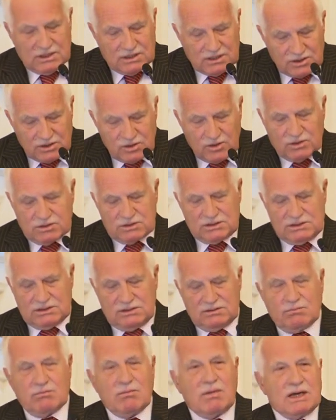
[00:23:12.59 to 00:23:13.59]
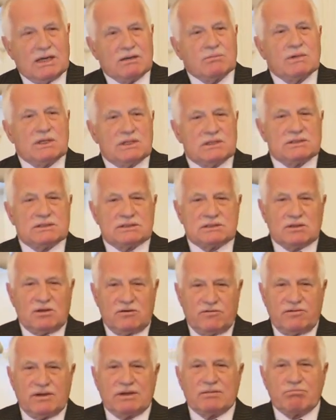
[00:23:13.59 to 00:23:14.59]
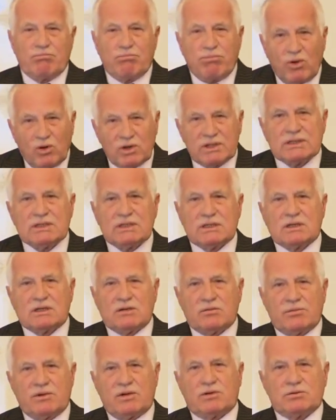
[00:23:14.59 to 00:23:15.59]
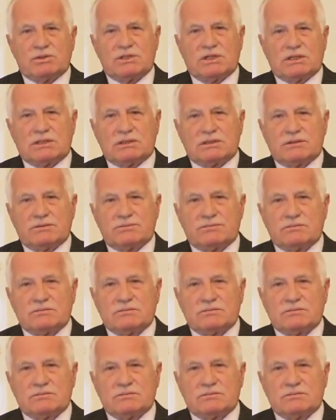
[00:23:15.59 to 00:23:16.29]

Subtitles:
not by means of a political project.